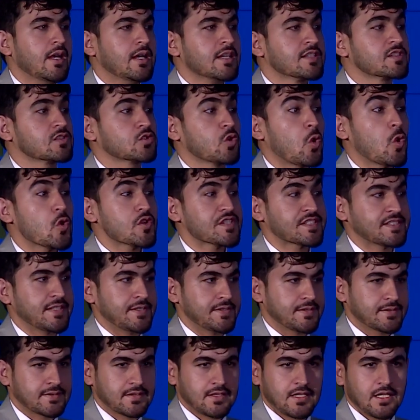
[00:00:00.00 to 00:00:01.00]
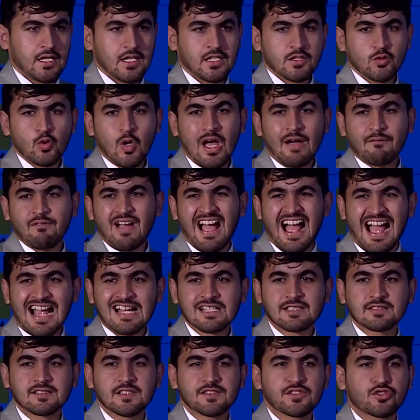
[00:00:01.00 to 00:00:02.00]
sources, you have
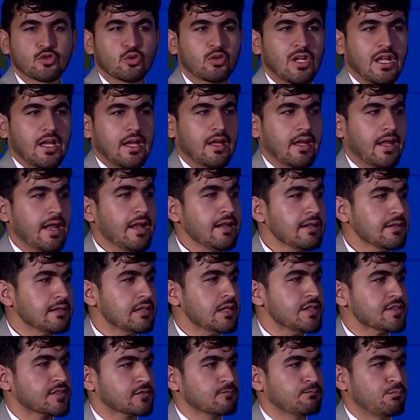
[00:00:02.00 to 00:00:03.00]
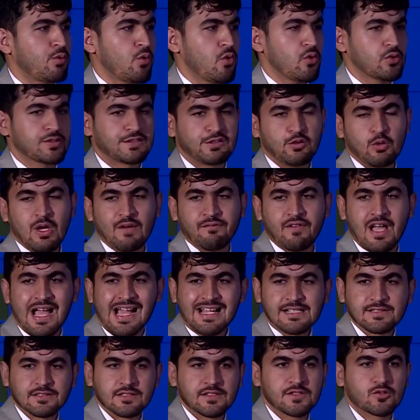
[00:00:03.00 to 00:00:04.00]
access to the endless books, you have
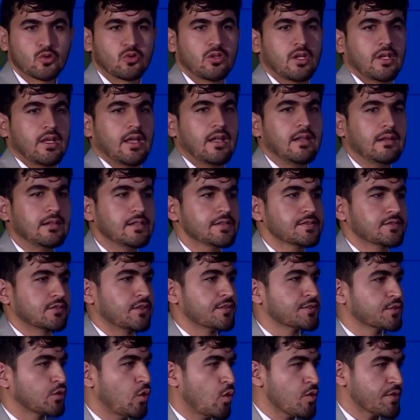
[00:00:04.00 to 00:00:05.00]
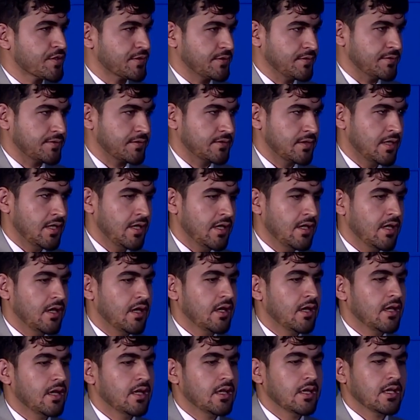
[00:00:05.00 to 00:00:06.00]
access to the endless resources.
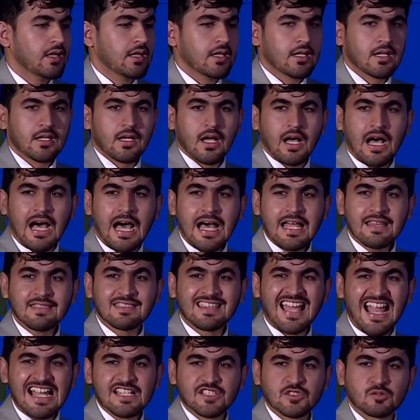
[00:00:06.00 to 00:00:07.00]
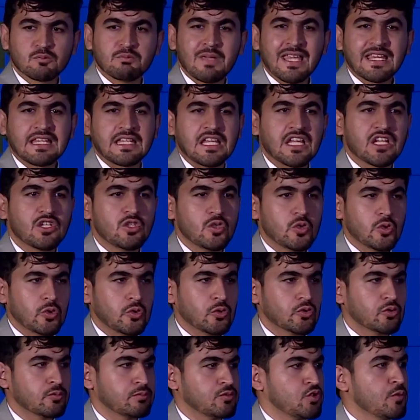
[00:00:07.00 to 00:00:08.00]
And that's making
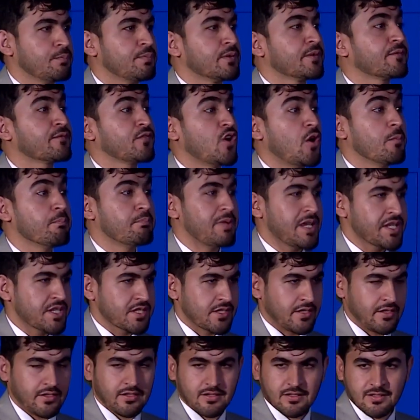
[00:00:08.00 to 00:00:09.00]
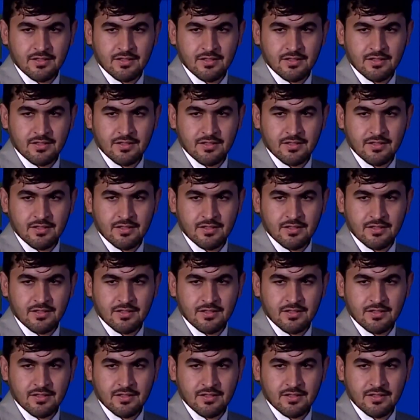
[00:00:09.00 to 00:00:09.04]
you to perform better.